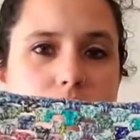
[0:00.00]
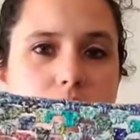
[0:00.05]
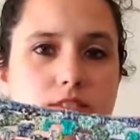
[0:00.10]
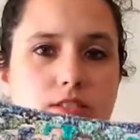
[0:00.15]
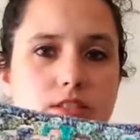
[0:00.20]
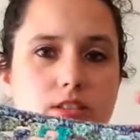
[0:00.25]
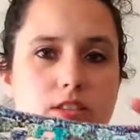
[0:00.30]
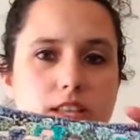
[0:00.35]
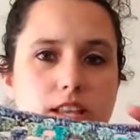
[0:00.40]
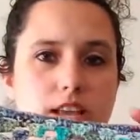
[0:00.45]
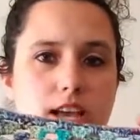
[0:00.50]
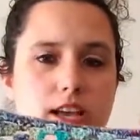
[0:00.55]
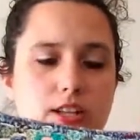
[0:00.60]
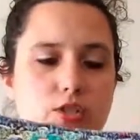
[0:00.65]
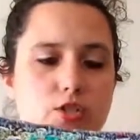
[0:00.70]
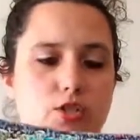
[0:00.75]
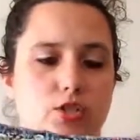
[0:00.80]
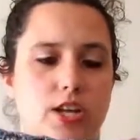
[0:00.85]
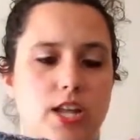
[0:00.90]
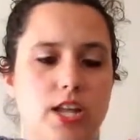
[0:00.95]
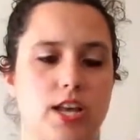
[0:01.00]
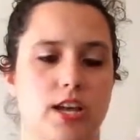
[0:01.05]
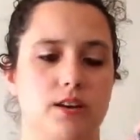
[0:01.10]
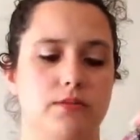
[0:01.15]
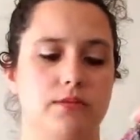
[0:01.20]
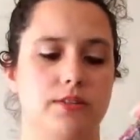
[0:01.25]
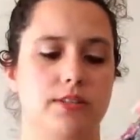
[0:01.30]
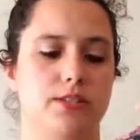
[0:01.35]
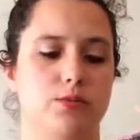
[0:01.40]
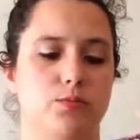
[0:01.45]
to the edge
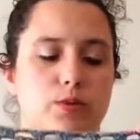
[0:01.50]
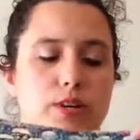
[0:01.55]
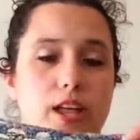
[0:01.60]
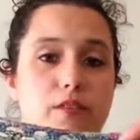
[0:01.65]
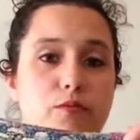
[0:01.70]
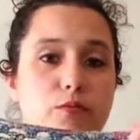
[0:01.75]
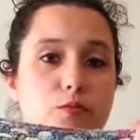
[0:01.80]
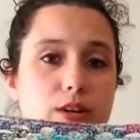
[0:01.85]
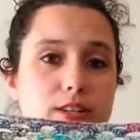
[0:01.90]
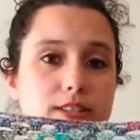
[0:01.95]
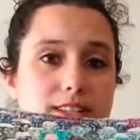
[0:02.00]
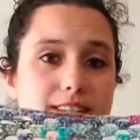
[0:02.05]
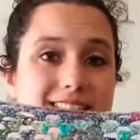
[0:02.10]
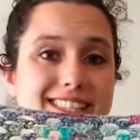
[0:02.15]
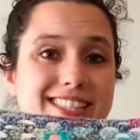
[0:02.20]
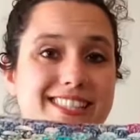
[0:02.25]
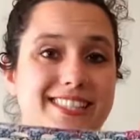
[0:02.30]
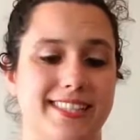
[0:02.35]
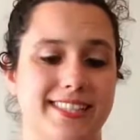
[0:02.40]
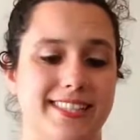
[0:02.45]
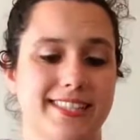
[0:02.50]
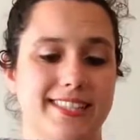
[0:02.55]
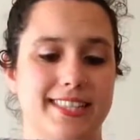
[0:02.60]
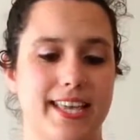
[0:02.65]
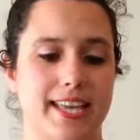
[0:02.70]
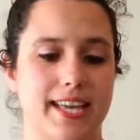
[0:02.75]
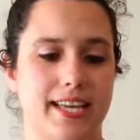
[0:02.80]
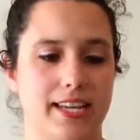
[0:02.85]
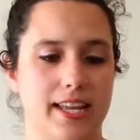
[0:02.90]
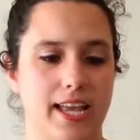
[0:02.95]
now is what I've worked on since
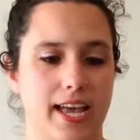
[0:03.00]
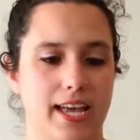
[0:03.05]
then.